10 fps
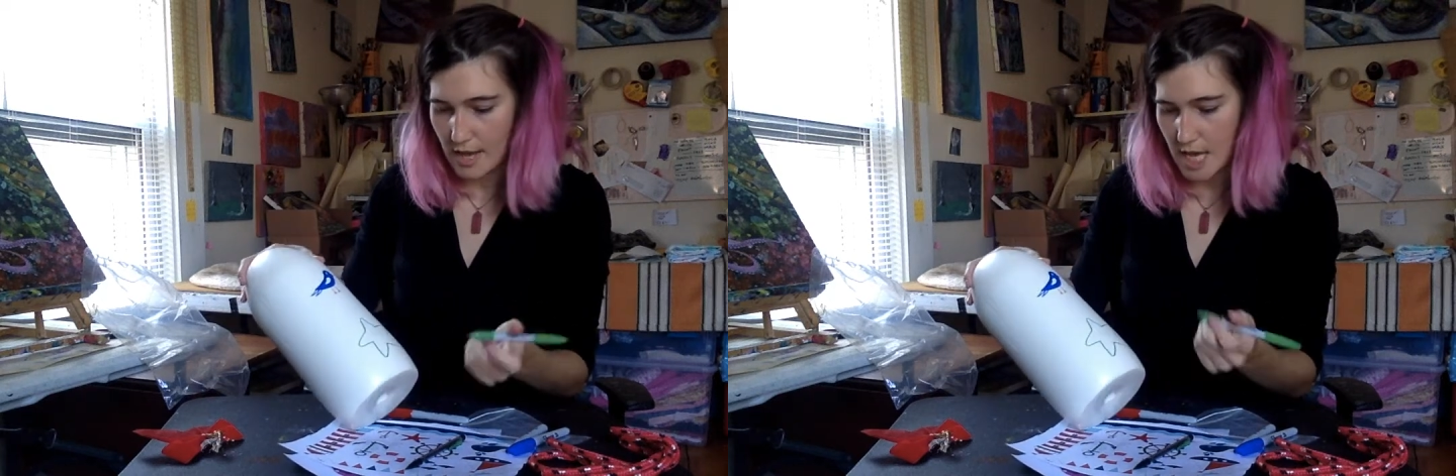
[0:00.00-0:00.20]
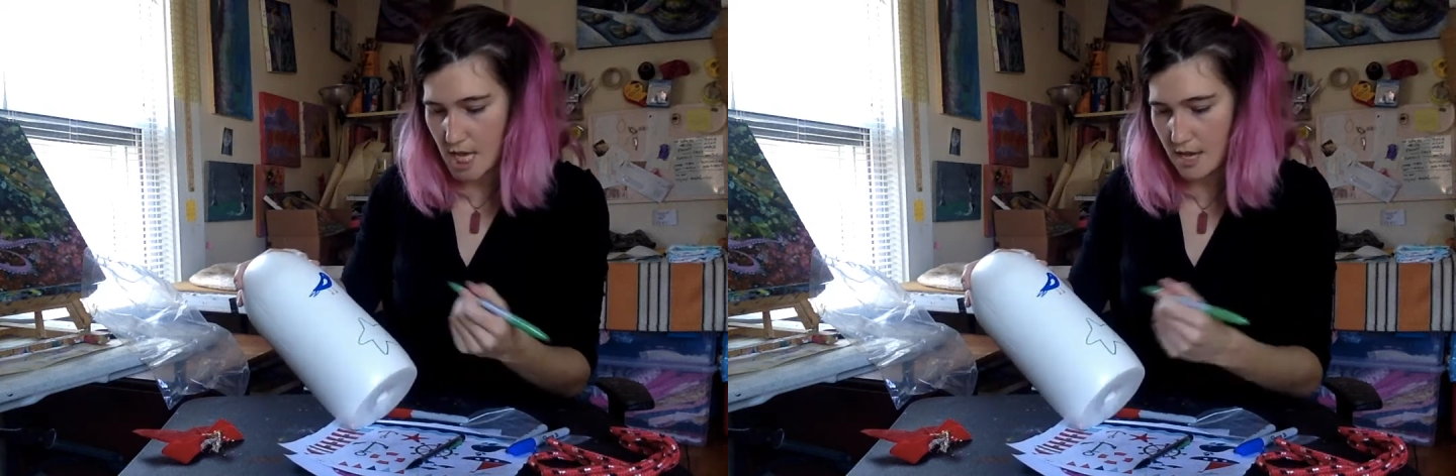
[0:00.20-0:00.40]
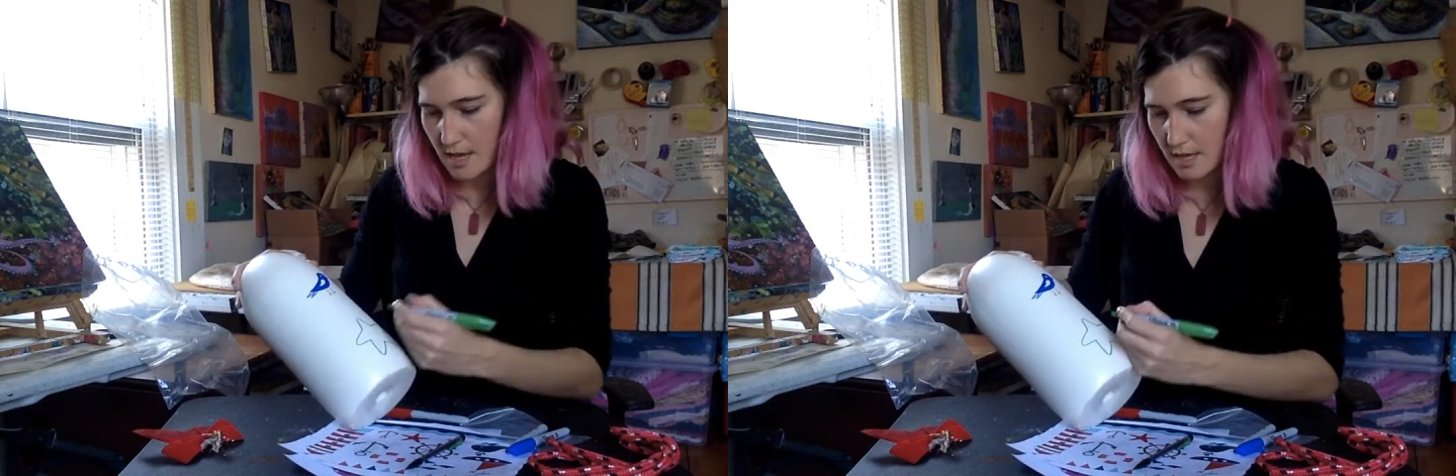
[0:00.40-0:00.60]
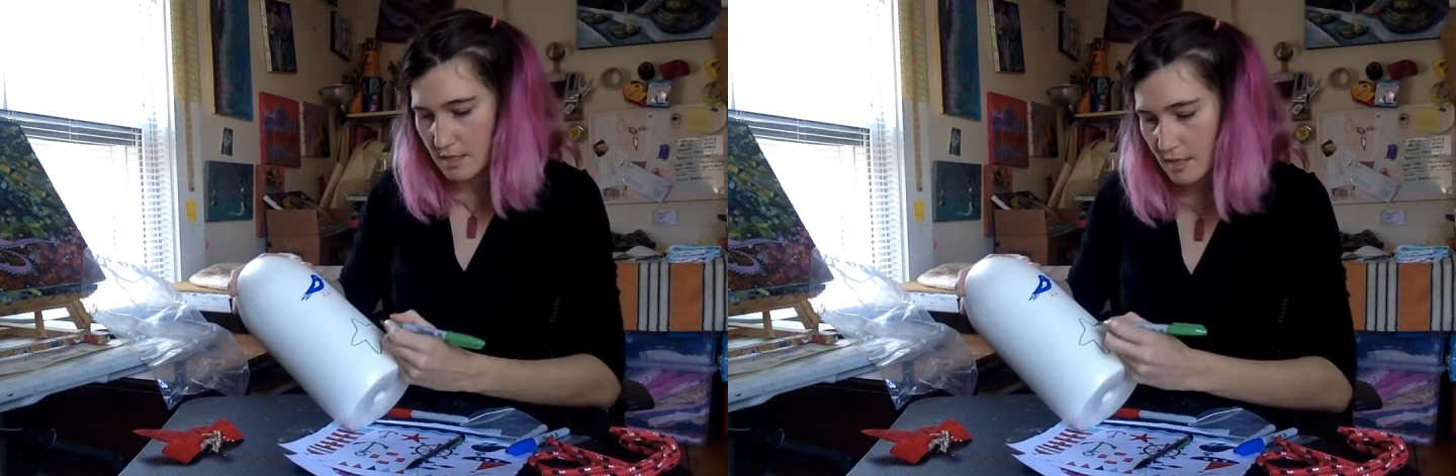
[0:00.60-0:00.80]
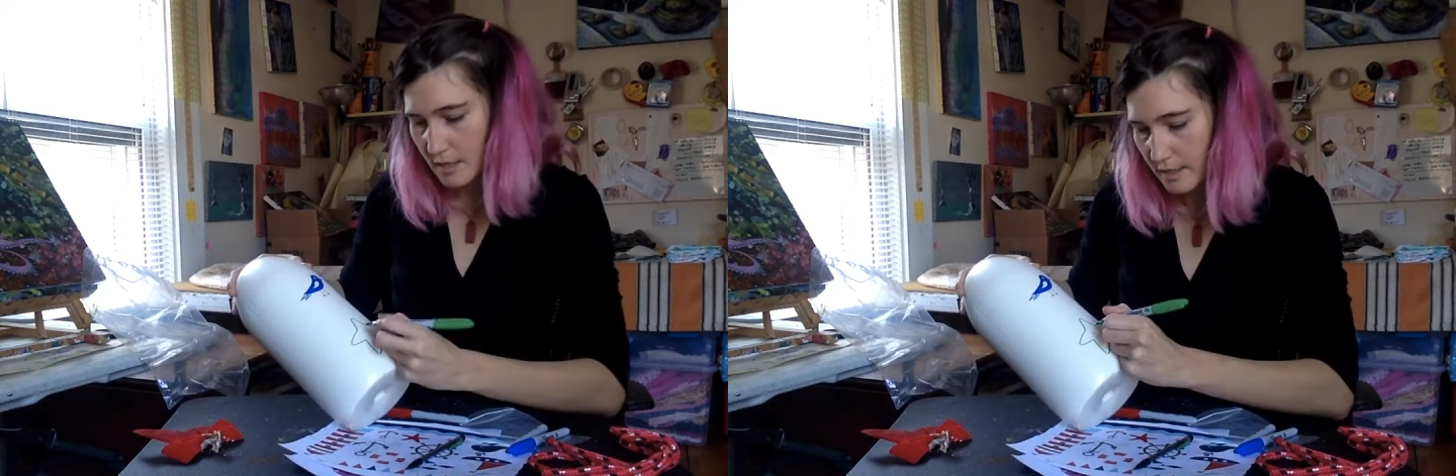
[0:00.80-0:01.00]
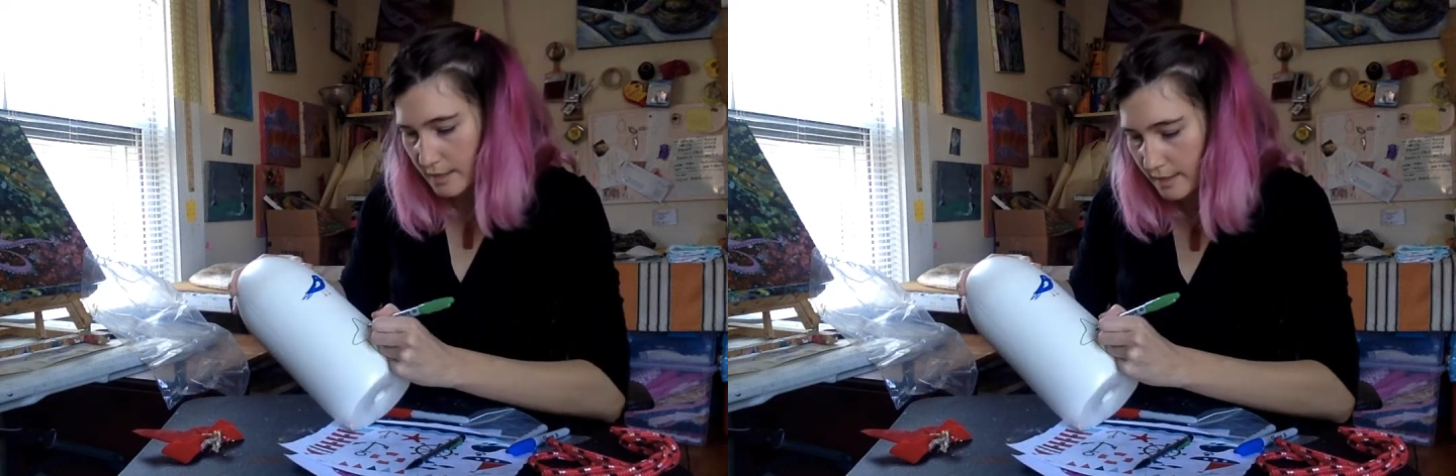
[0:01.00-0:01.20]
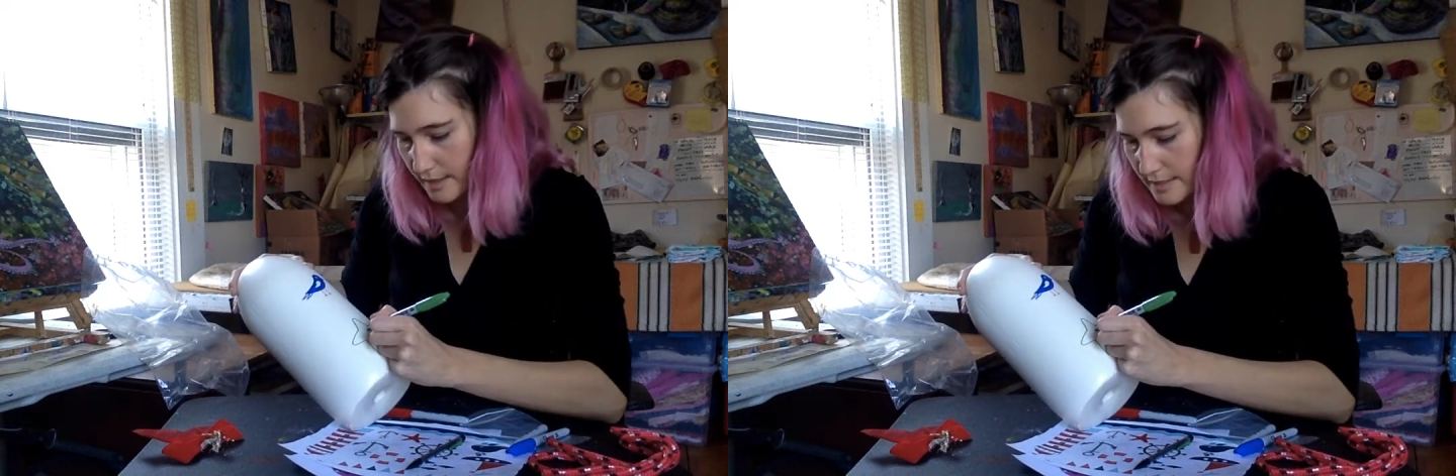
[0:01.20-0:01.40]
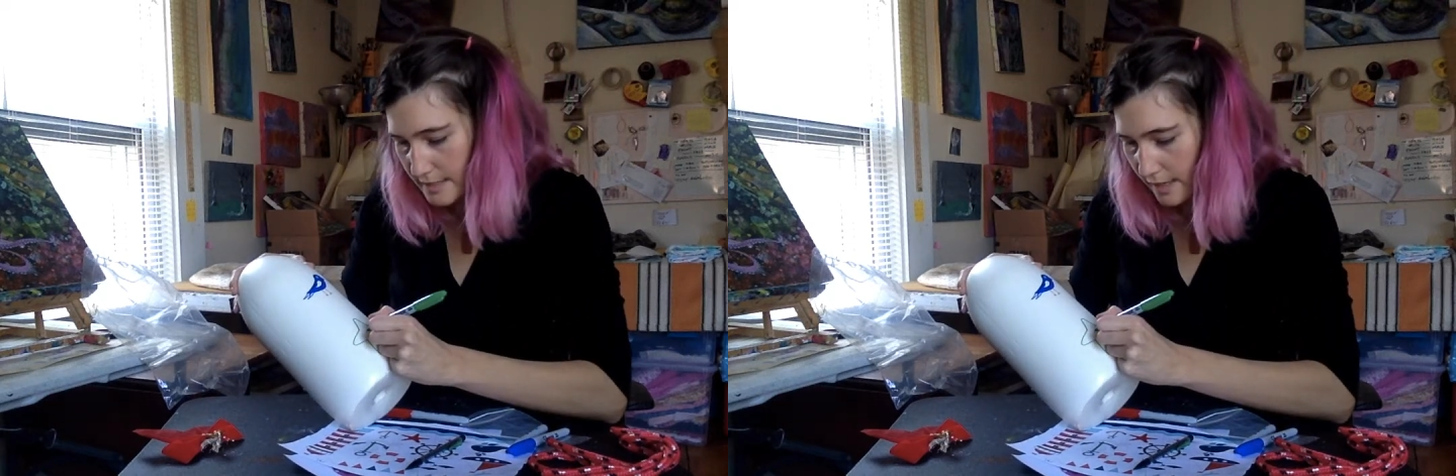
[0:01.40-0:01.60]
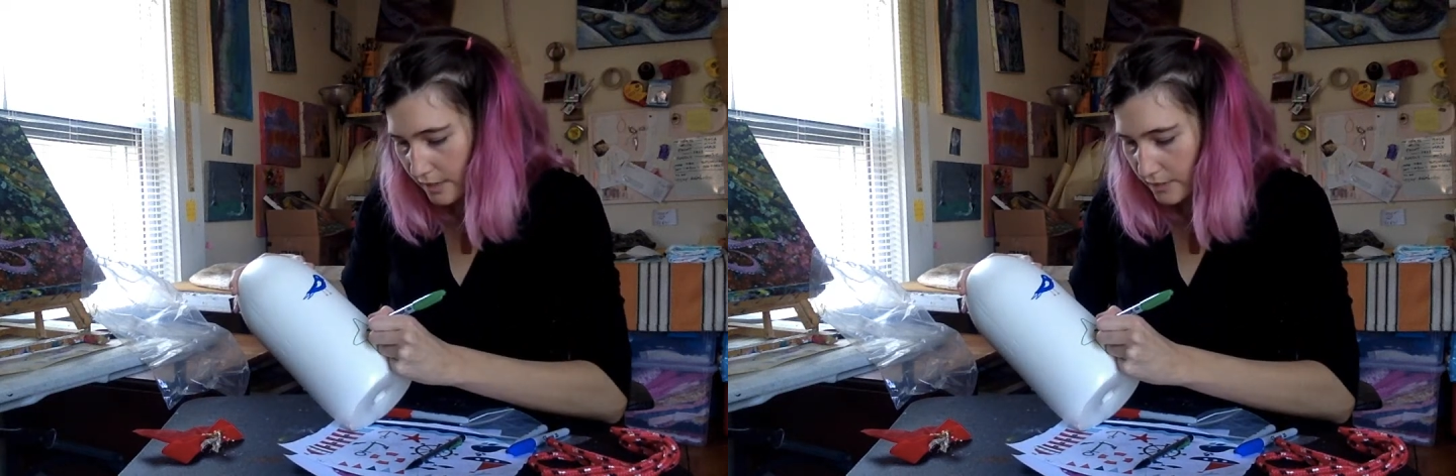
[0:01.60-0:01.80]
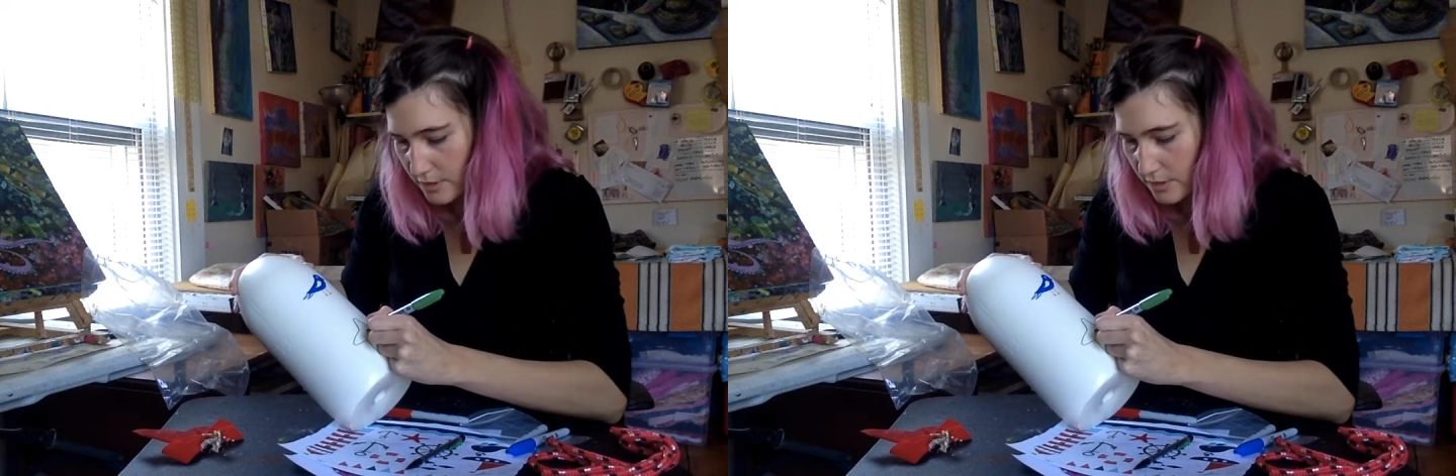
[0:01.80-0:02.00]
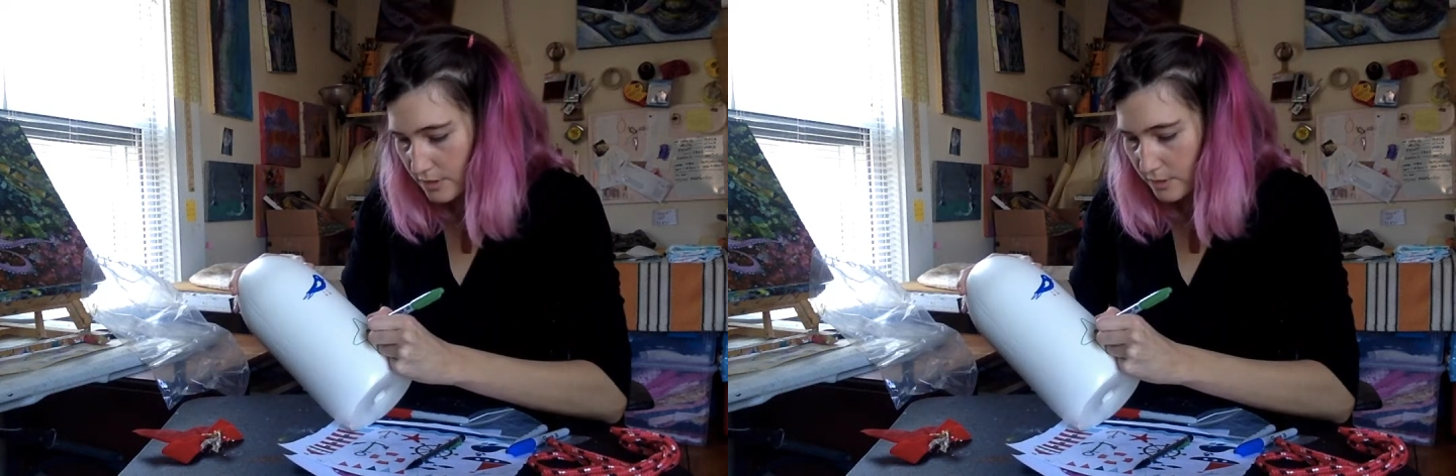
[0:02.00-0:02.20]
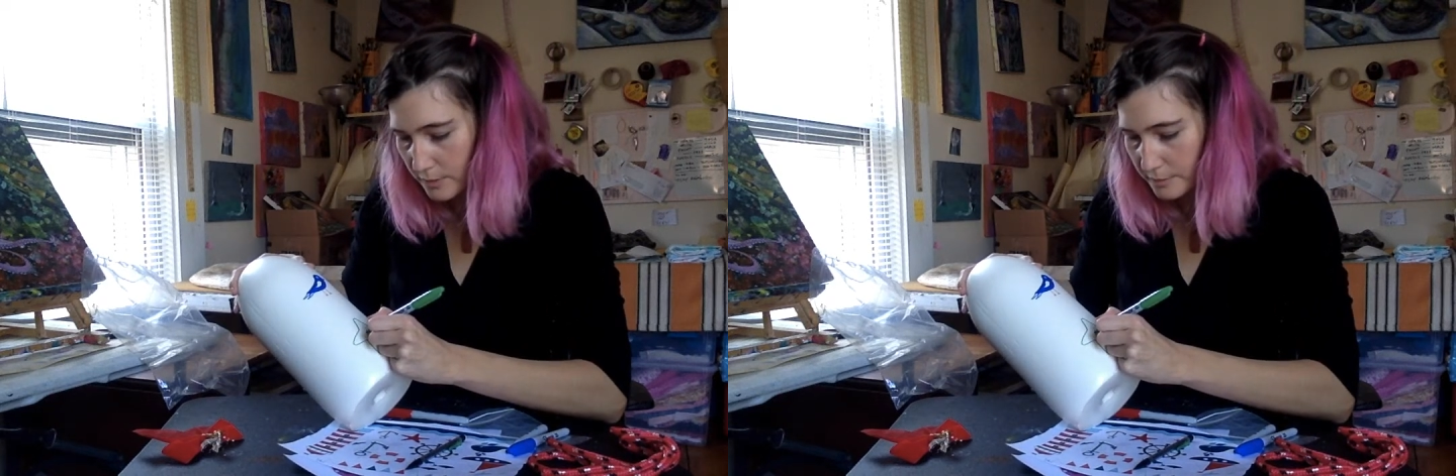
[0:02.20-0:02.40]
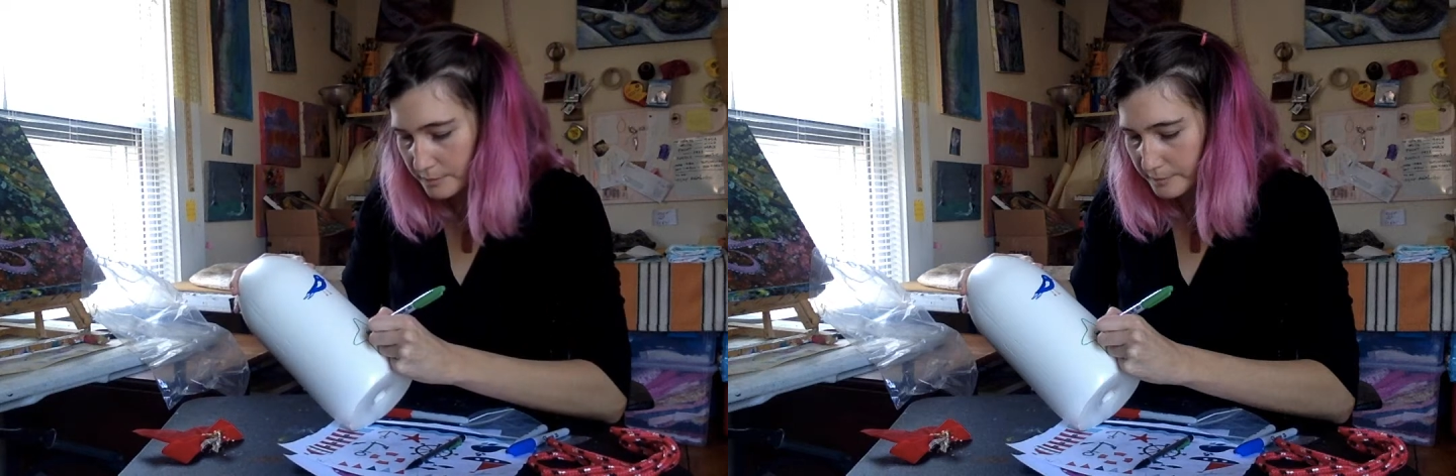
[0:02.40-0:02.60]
and let's see, I'll do